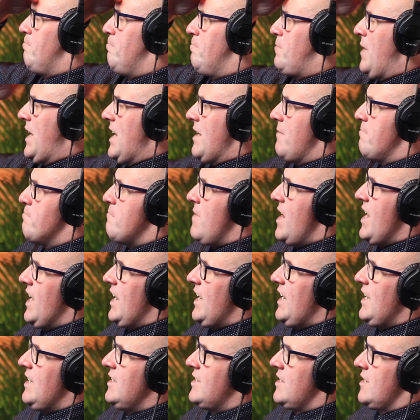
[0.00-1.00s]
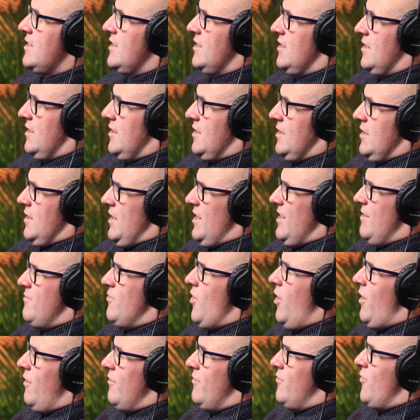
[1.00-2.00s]
being made
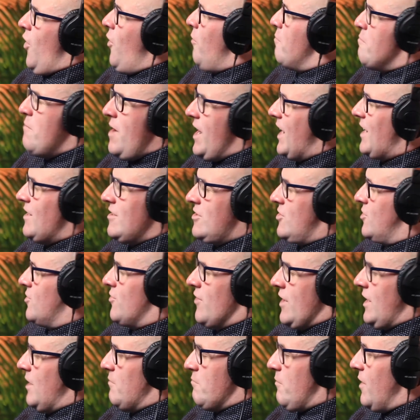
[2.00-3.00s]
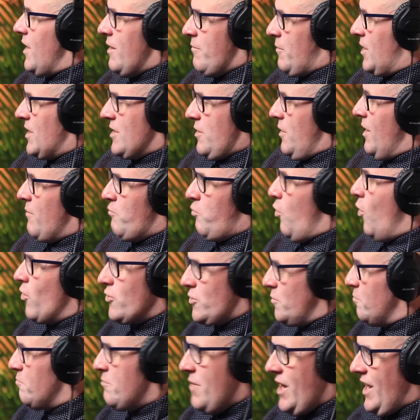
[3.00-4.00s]
not mainstream, because it
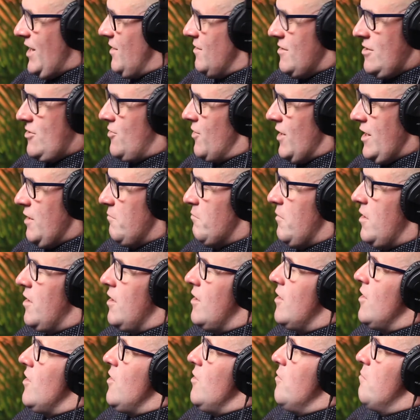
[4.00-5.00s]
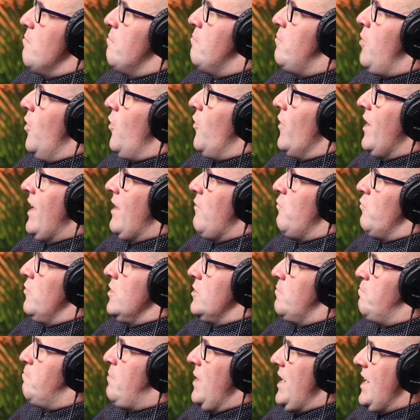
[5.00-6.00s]
wasn't mainstream, but it
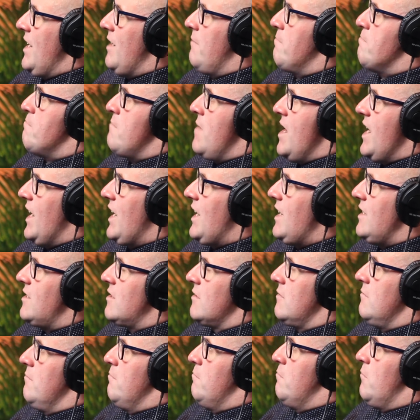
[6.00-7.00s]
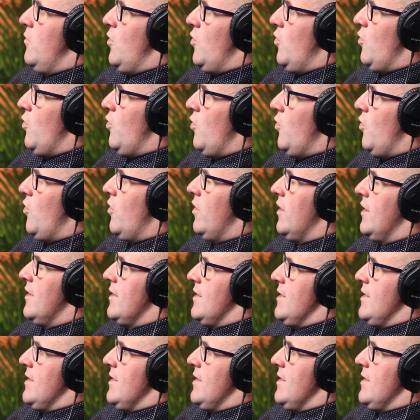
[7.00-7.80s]
was being made more